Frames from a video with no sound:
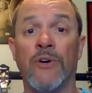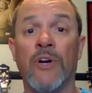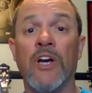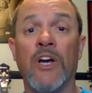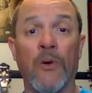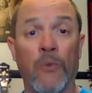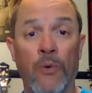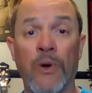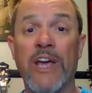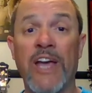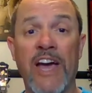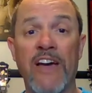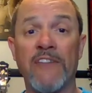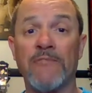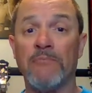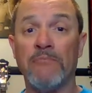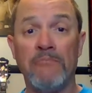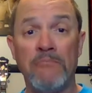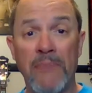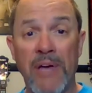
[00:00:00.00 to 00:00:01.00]
We have
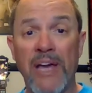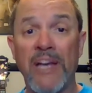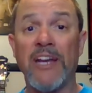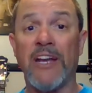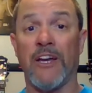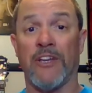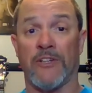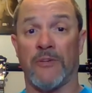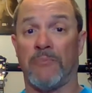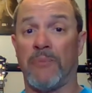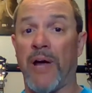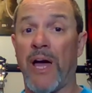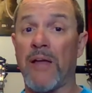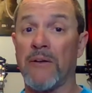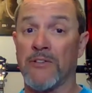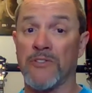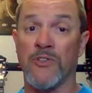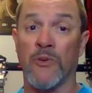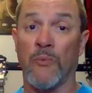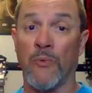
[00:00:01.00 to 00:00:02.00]
many other problems
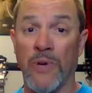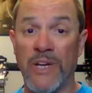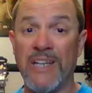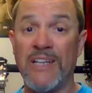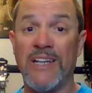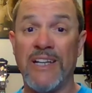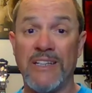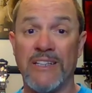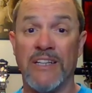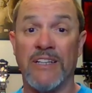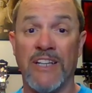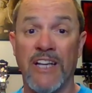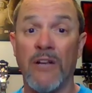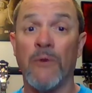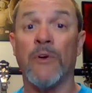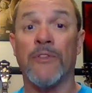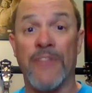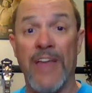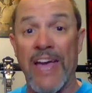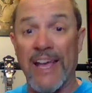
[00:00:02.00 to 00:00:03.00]
that we need to deal
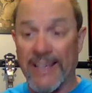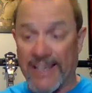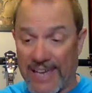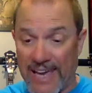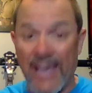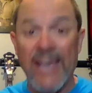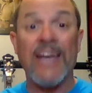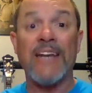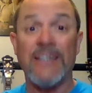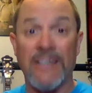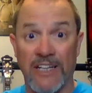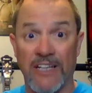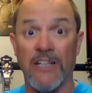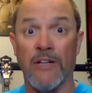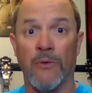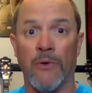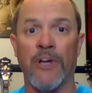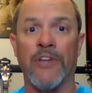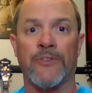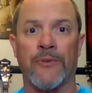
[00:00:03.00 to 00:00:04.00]
with and can deal
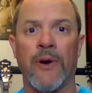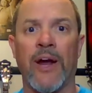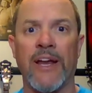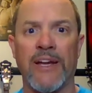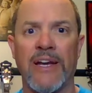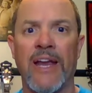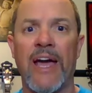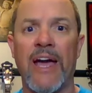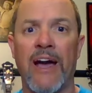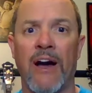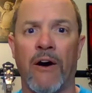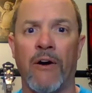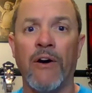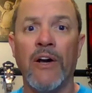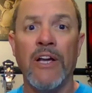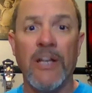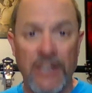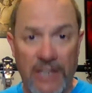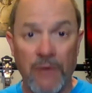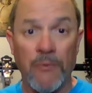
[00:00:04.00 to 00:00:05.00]
with right now,
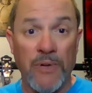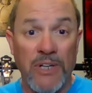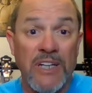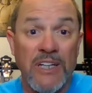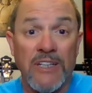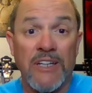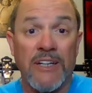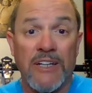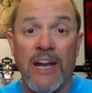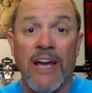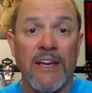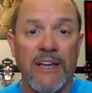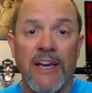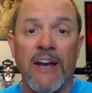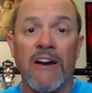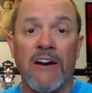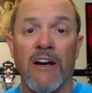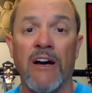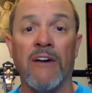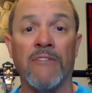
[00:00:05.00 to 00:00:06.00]
that we need to take
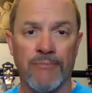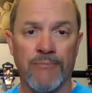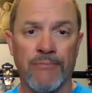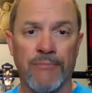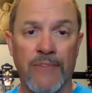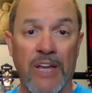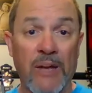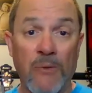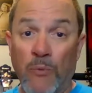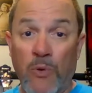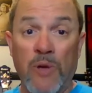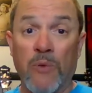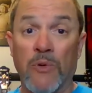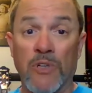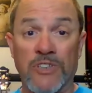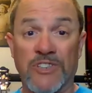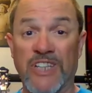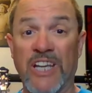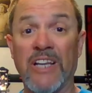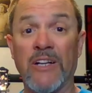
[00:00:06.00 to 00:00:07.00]
care of, and we will
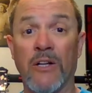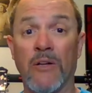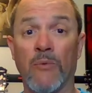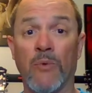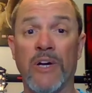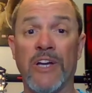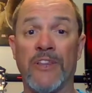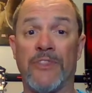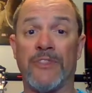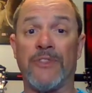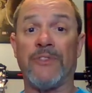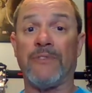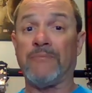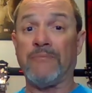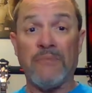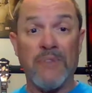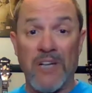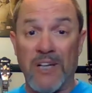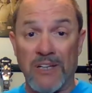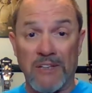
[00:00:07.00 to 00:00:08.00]
deal with
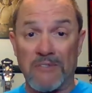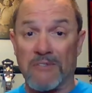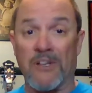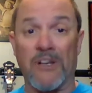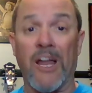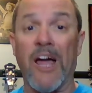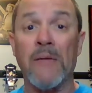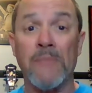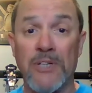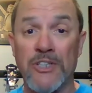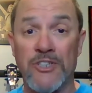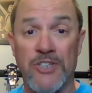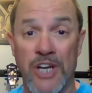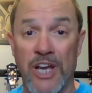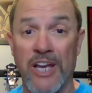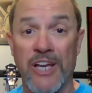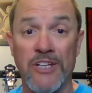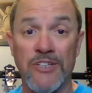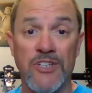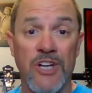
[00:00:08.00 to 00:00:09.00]
uh, climate change